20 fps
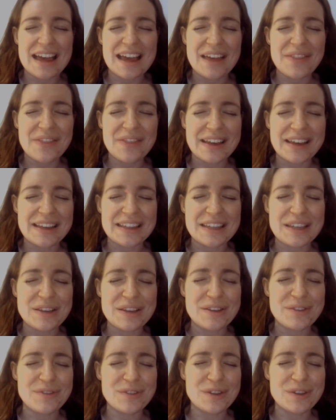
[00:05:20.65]
and thank
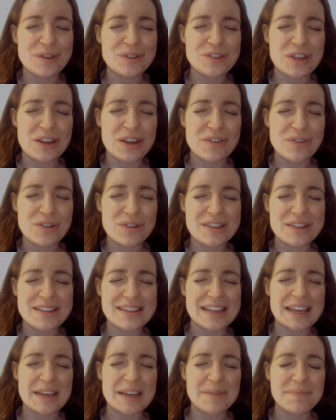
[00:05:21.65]
you for your
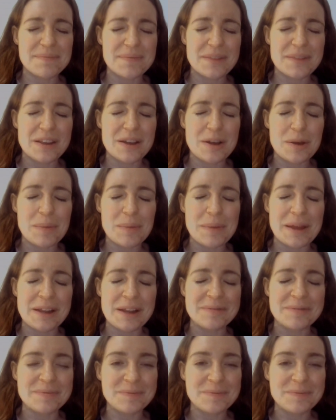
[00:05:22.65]
generosity. Amen.